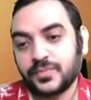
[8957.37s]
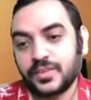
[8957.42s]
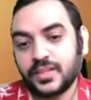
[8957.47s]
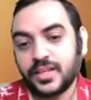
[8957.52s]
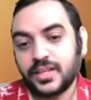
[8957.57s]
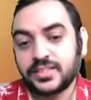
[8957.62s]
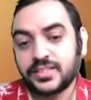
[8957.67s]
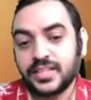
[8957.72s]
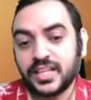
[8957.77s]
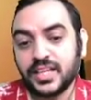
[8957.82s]

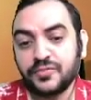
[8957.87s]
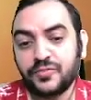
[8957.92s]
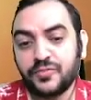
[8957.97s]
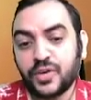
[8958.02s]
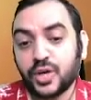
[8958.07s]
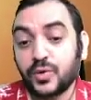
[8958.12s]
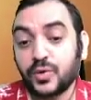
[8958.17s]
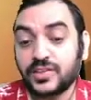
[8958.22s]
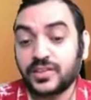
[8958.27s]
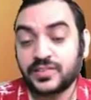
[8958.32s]
It's like a
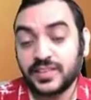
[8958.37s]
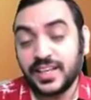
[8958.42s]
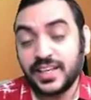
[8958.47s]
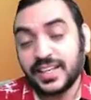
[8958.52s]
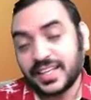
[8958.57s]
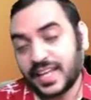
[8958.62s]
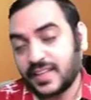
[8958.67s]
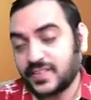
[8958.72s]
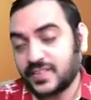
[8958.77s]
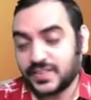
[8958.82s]
forward sale
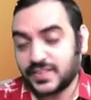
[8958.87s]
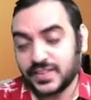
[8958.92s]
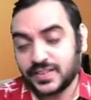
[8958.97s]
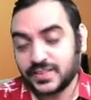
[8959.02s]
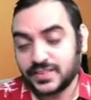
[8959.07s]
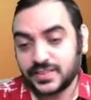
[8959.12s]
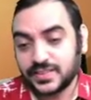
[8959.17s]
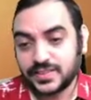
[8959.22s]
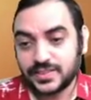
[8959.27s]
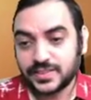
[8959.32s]
cancelled.
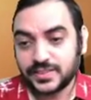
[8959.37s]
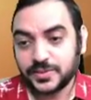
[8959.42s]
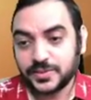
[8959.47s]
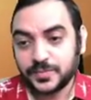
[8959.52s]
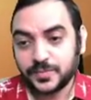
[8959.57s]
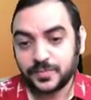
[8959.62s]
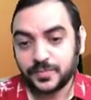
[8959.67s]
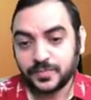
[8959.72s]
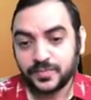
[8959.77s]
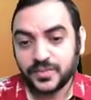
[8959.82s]

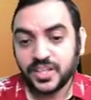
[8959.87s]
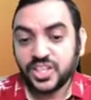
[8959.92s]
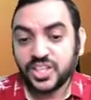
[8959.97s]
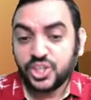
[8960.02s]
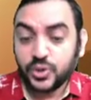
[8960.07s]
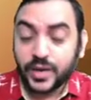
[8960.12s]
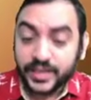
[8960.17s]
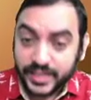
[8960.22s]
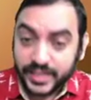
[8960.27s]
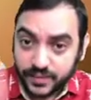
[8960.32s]

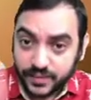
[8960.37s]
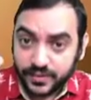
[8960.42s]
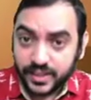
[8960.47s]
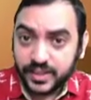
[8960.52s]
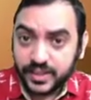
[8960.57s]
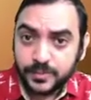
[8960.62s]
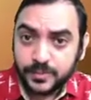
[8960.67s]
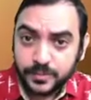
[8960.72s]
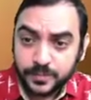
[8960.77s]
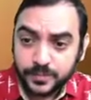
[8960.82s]
You had given,
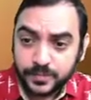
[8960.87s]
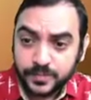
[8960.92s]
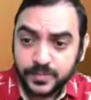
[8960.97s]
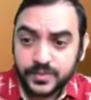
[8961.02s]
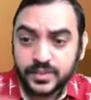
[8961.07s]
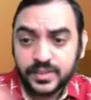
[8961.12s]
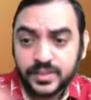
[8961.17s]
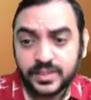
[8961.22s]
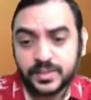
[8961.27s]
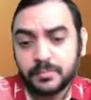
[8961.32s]

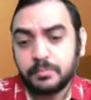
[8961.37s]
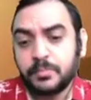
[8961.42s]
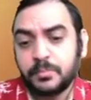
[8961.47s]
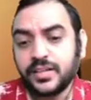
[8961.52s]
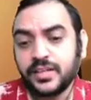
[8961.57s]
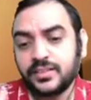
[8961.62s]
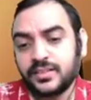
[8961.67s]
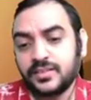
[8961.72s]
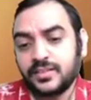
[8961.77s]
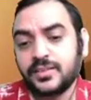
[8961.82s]

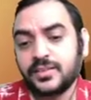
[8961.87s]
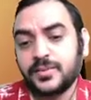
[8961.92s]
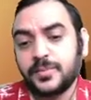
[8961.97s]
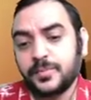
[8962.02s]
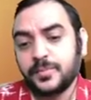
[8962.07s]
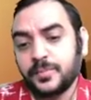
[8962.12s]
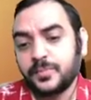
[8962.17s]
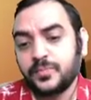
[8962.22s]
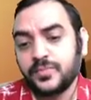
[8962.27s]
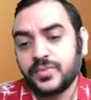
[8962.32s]
but
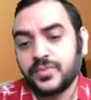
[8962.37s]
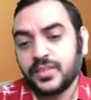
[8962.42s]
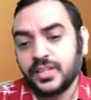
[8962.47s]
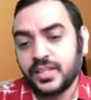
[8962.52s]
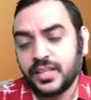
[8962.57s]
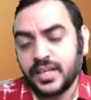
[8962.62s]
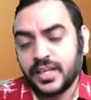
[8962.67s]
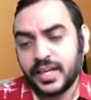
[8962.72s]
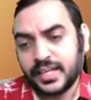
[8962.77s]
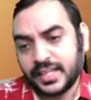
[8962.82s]

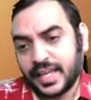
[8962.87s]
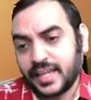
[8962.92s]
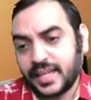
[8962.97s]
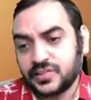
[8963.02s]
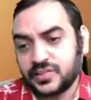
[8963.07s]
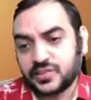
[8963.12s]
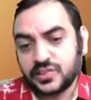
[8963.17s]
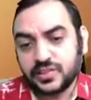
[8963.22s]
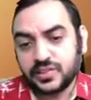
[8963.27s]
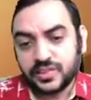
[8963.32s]
it
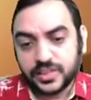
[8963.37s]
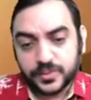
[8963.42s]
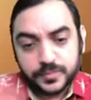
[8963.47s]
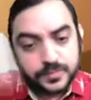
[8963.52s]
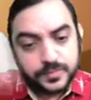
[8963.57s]
cancelled.